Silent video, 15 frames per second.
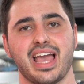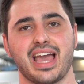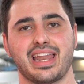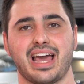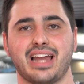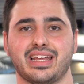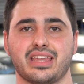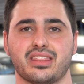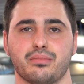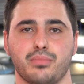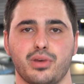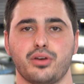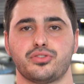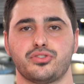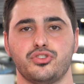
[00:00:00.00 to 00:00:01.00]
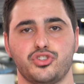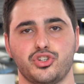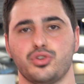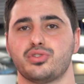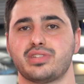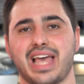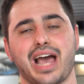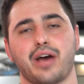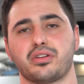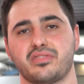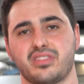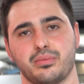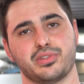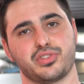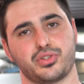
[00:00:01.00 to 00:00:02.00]
and how to get the most juice out of
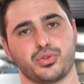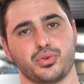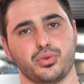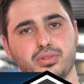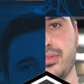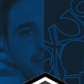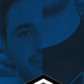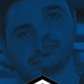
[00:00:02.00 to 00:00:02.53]
them as a tool.